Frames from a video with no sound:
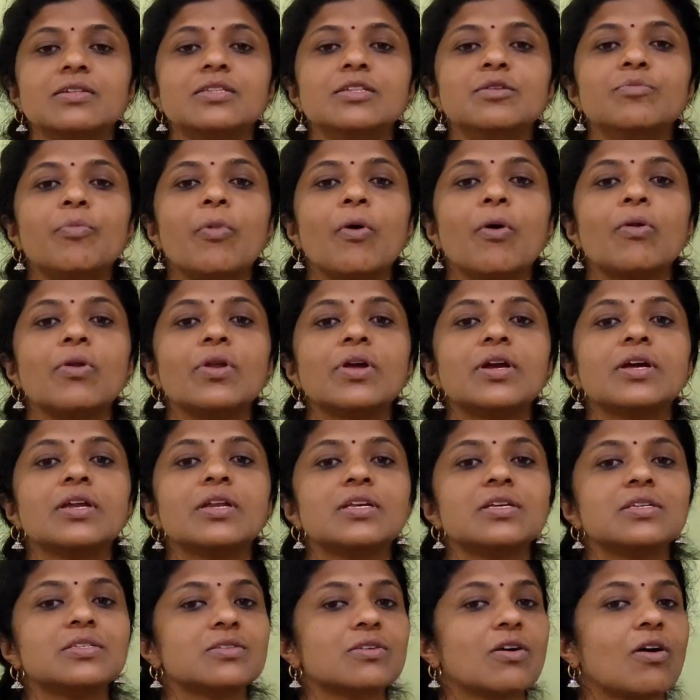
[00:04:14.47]
the
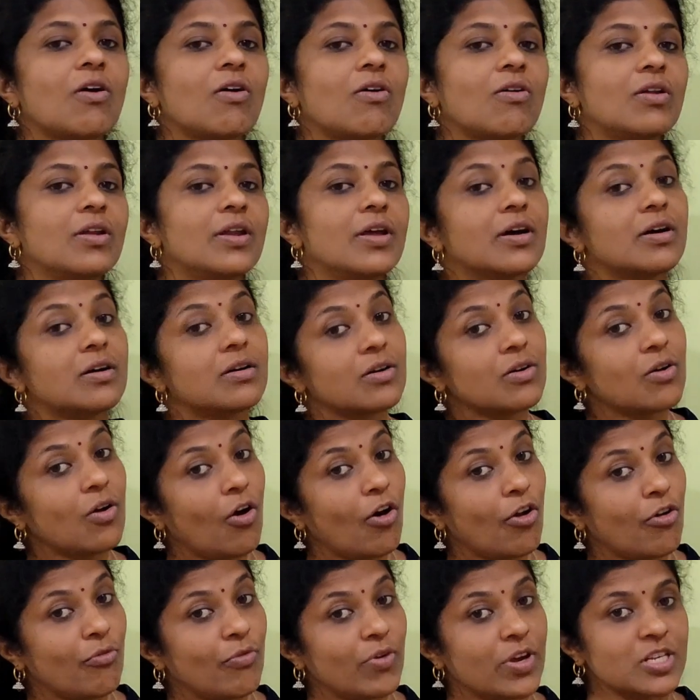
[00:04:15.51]
polygon is called a
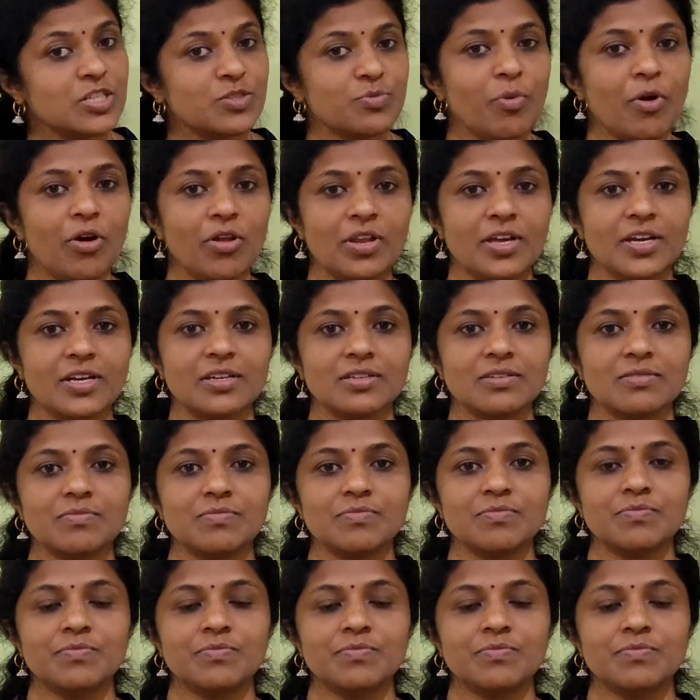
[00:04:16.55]
convex polygon.